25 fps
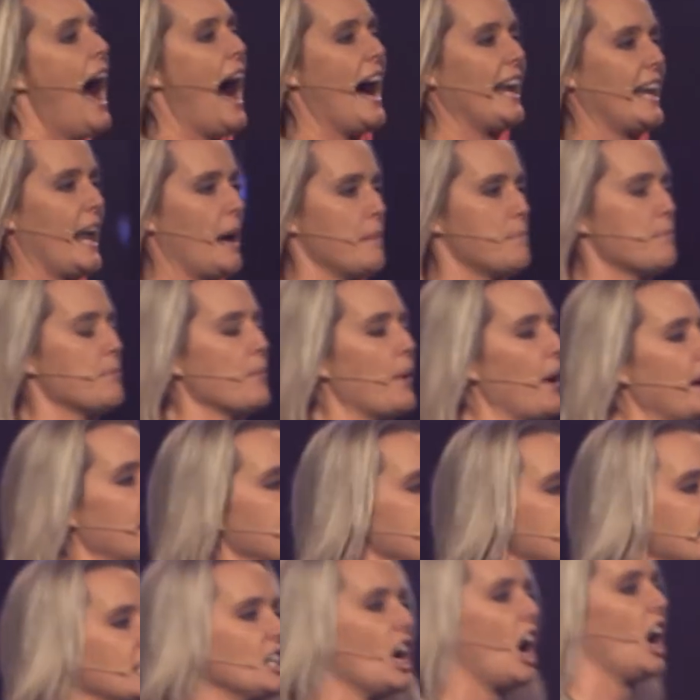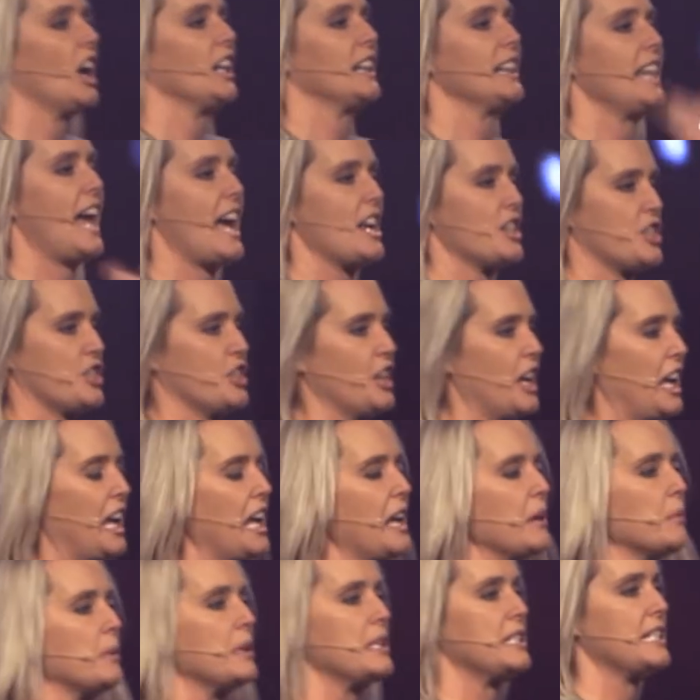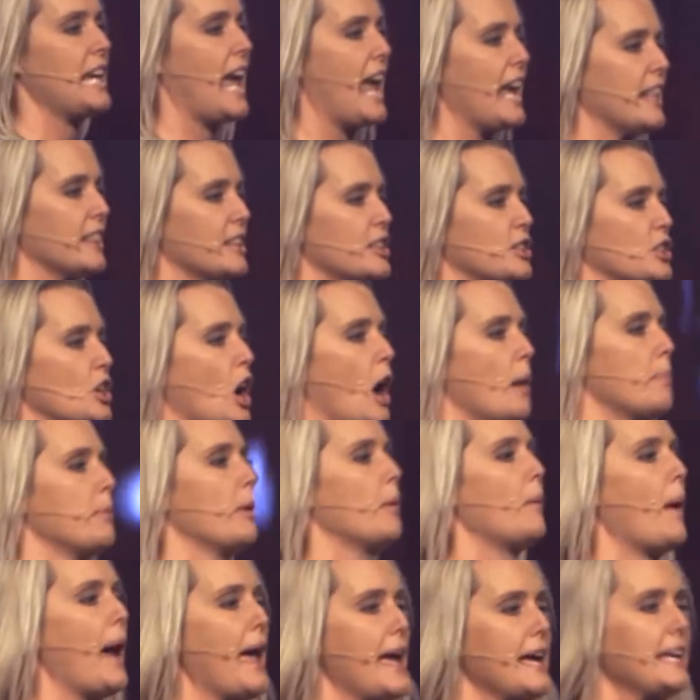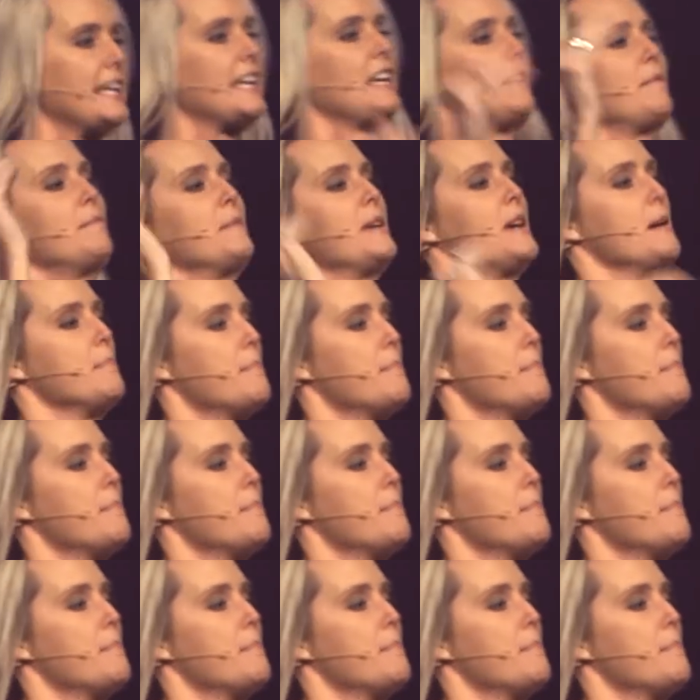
And I prayed to God last year He would take the job away and give me a